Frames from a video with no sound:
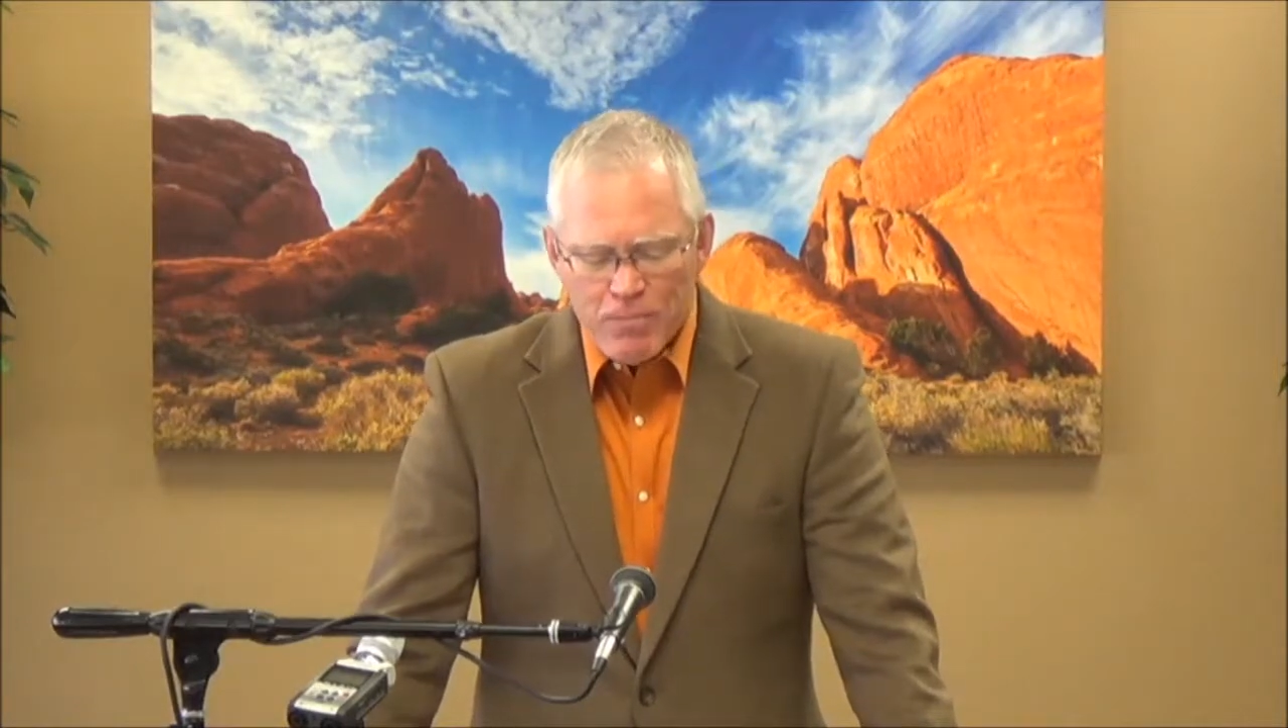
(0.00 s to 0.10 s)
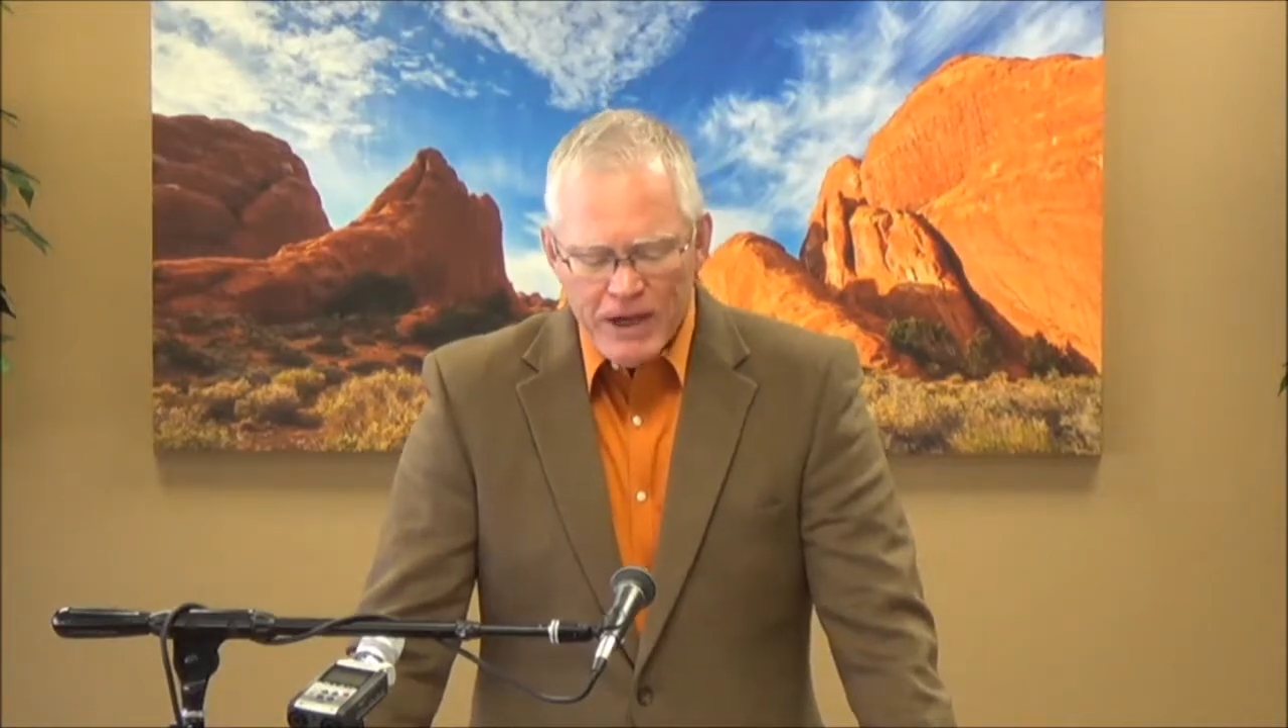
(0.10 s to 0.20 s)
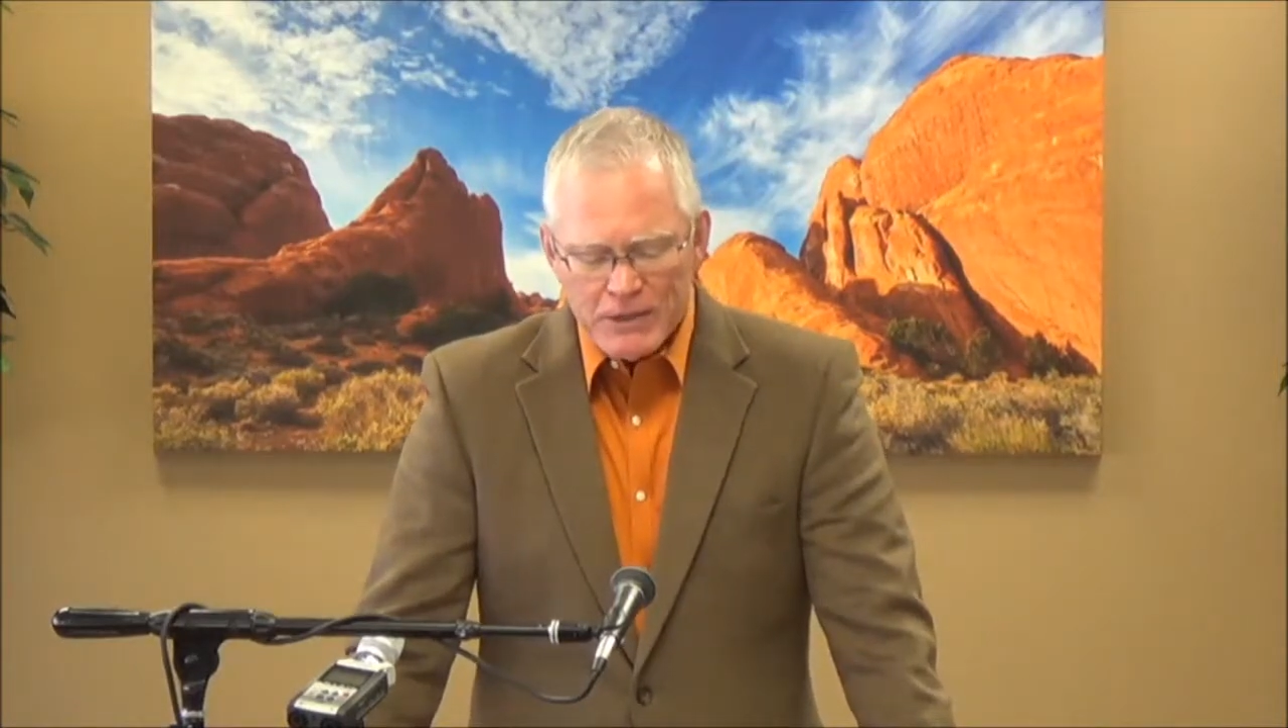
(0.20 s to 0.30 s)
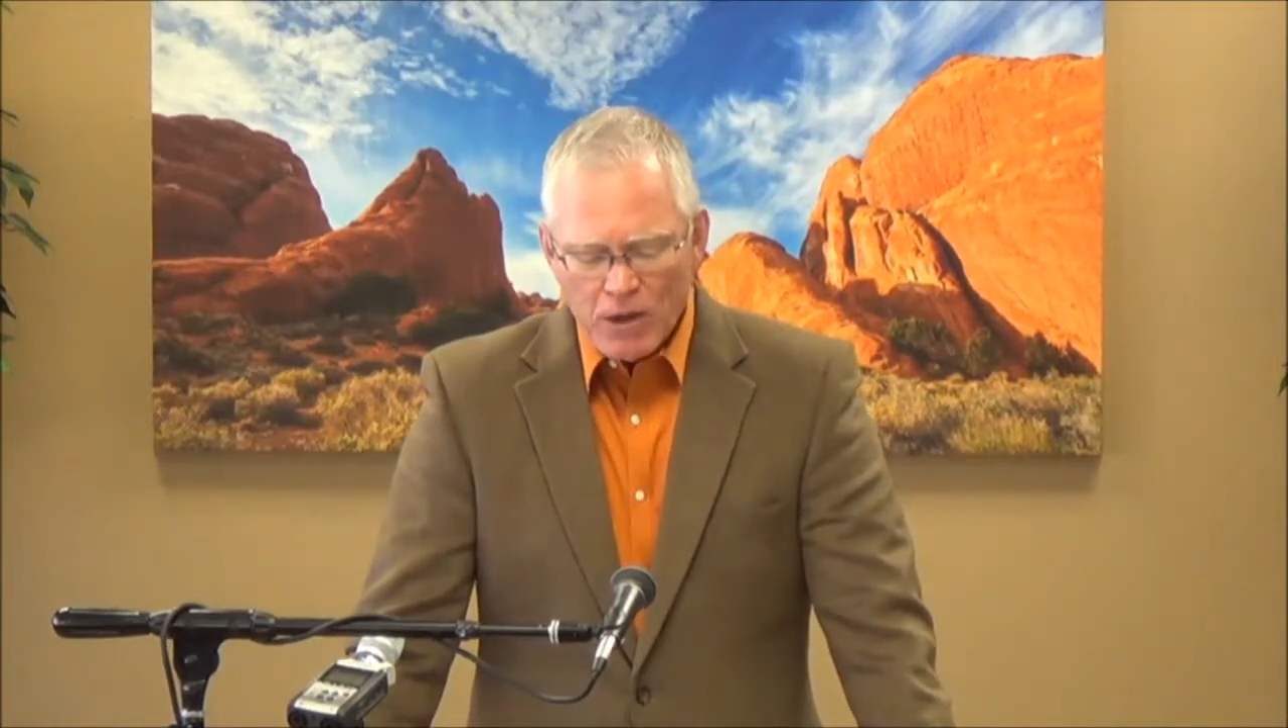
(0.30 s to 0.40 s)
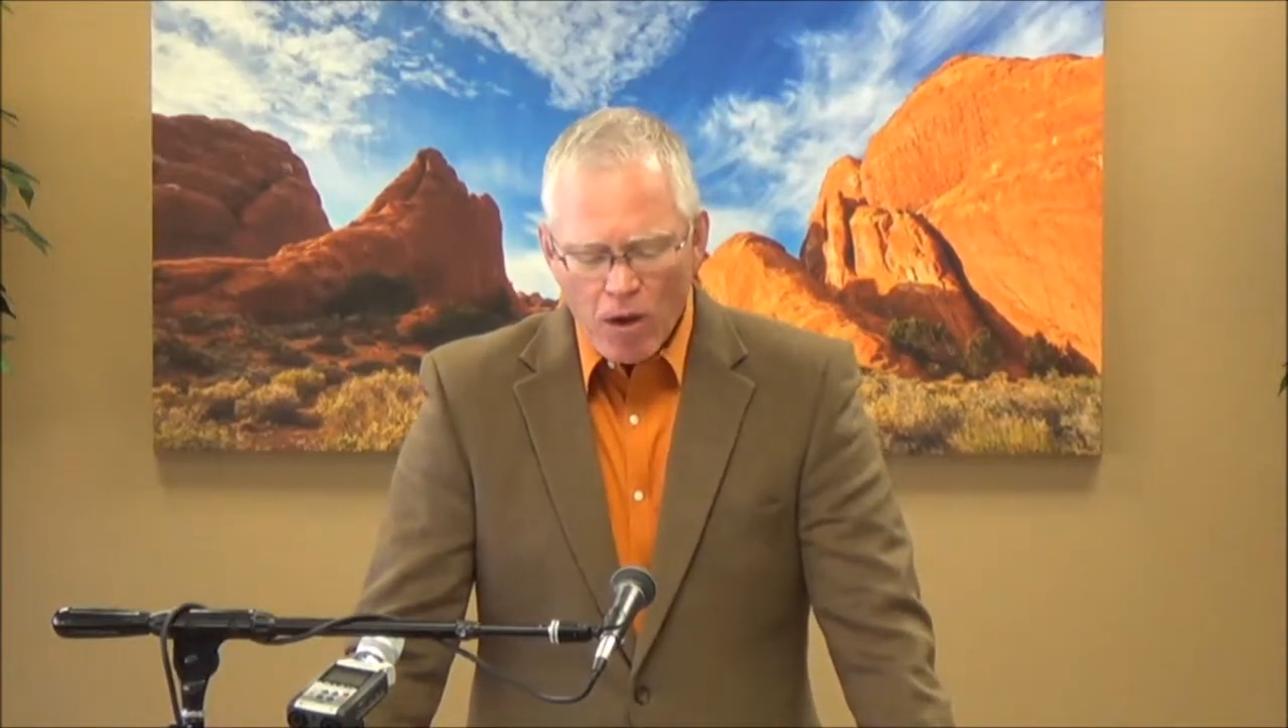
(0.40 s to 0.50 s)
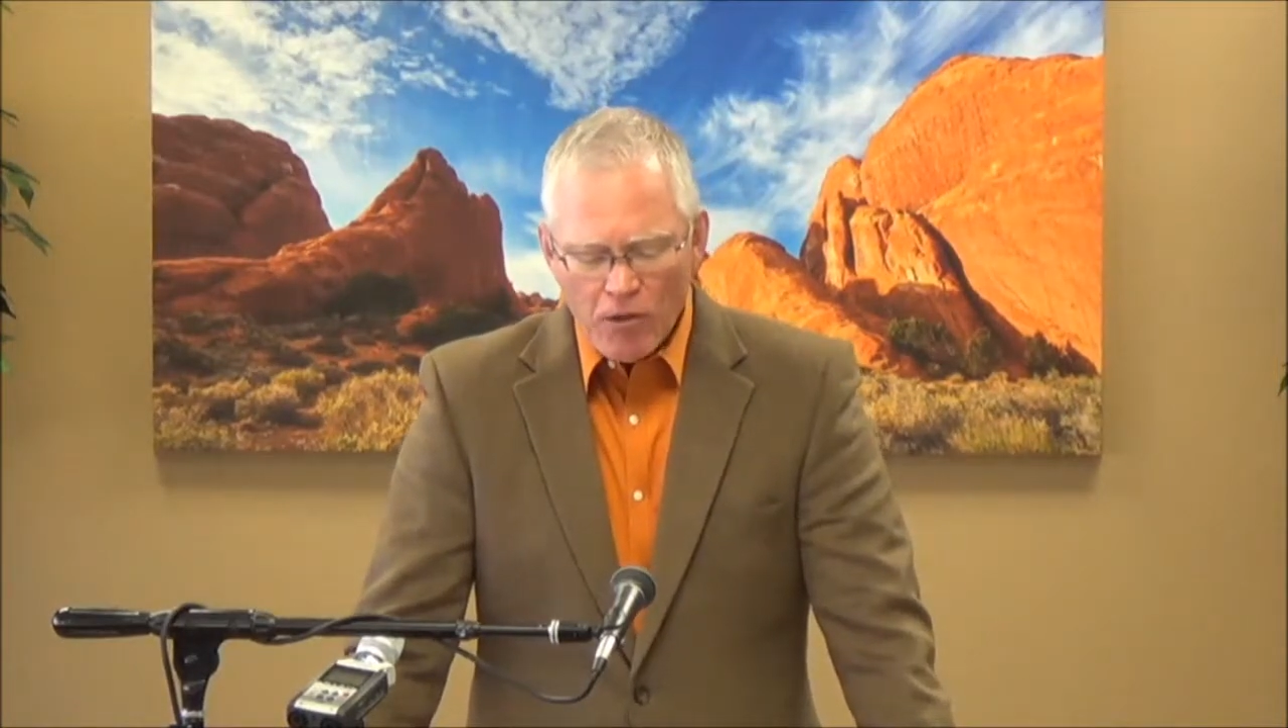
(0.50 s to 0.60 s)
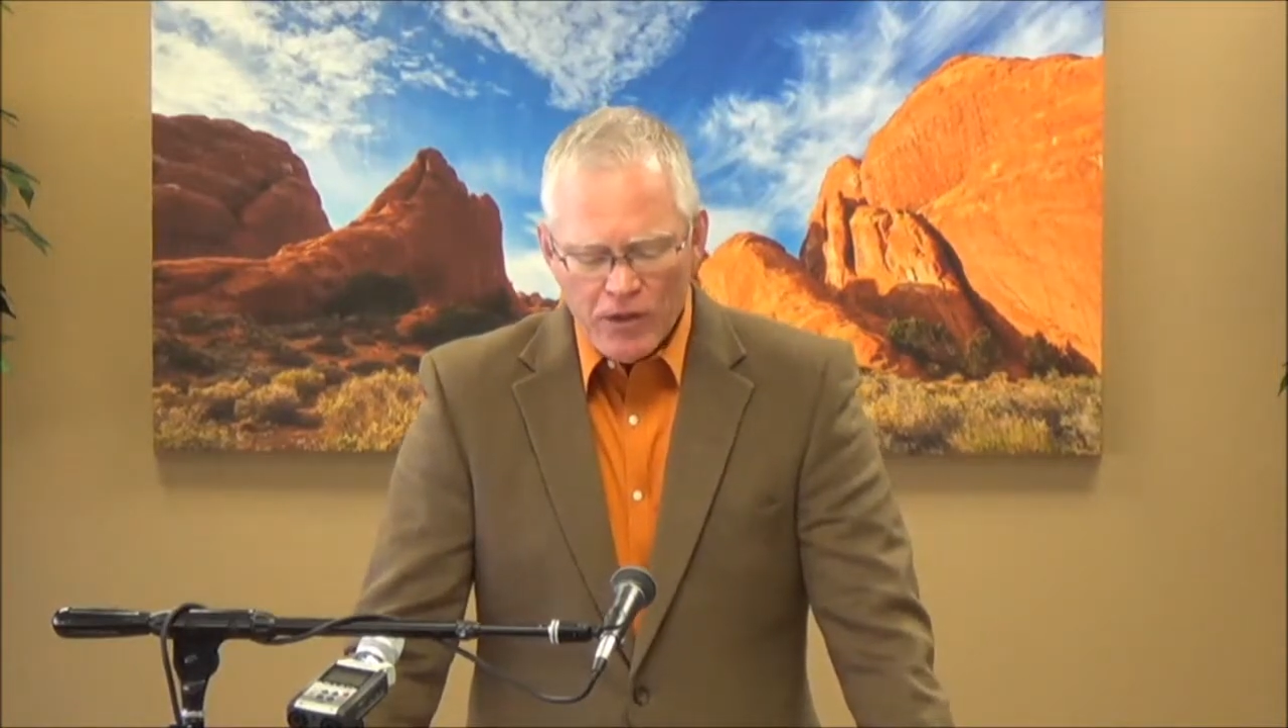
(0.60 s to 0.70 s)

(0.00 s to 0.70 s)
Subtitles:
makes all